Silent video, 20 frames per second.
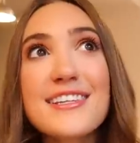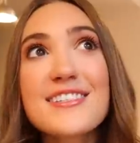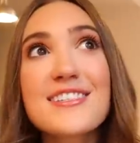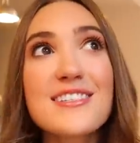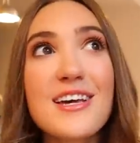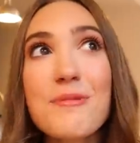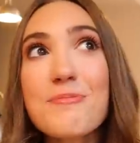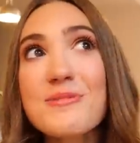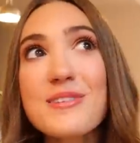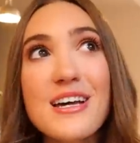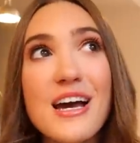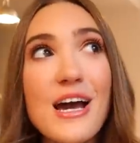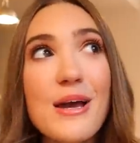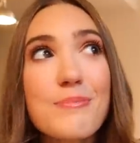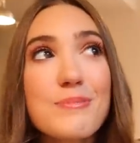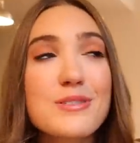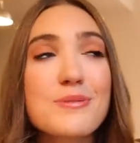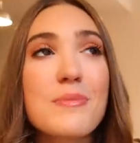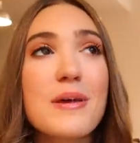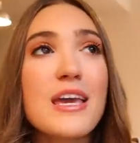
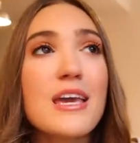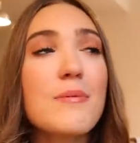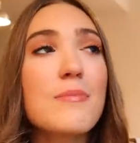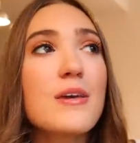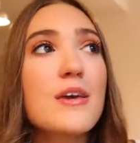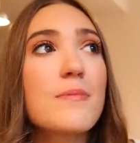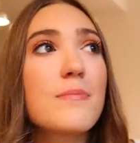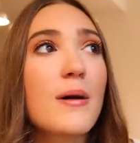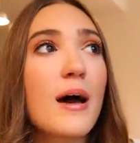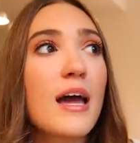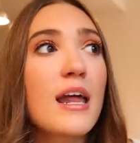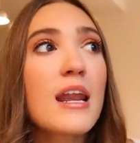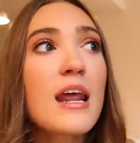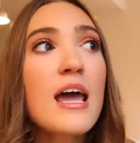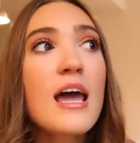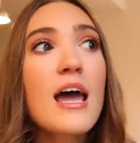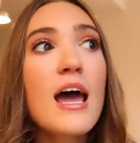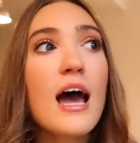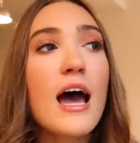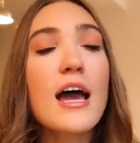sometimes maybe, but
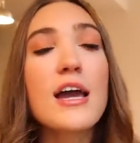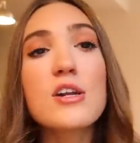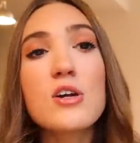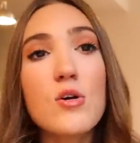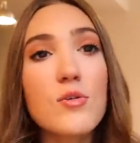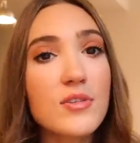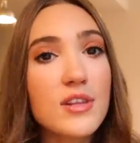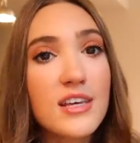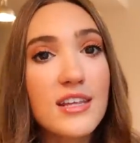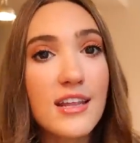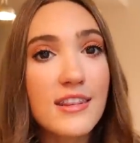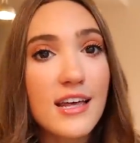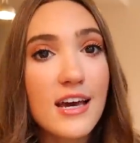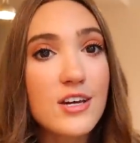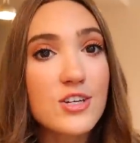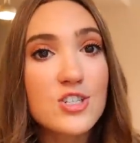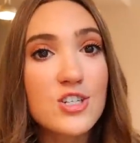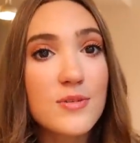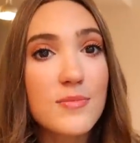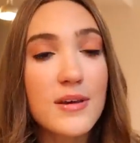I don't think that
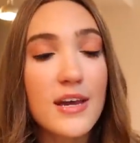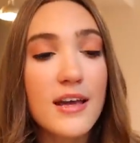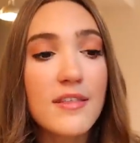that should be.